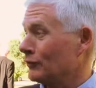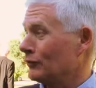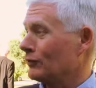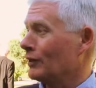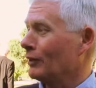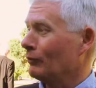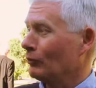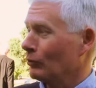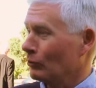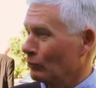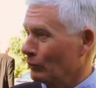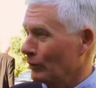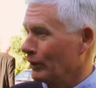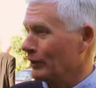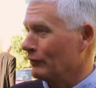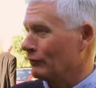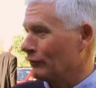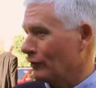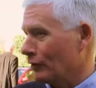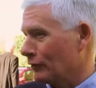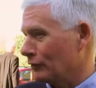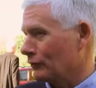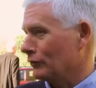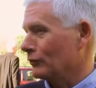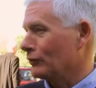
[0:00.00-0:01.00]
say we were really
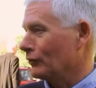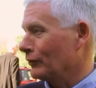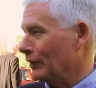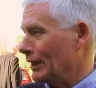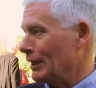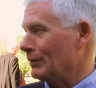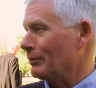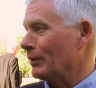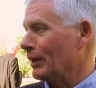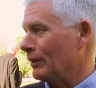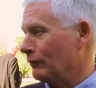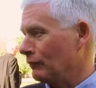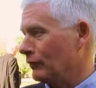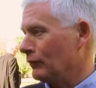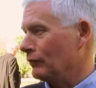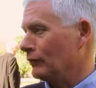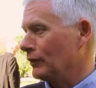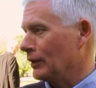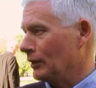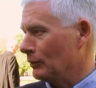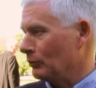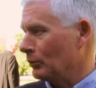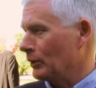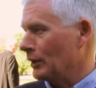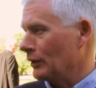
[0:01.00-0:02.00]
focused on the MA
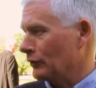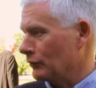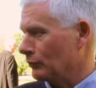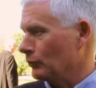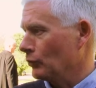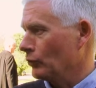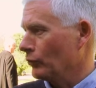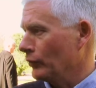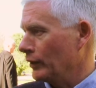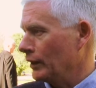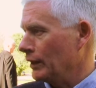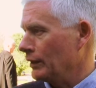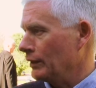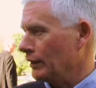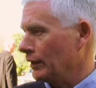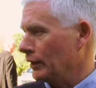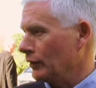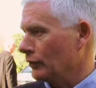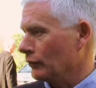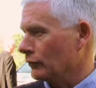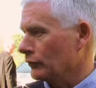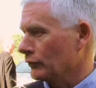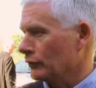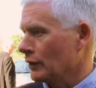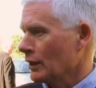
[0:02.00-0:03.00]
15 plus more than anything
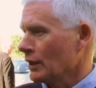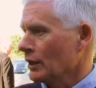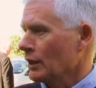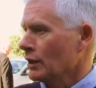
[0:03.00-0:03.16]
else.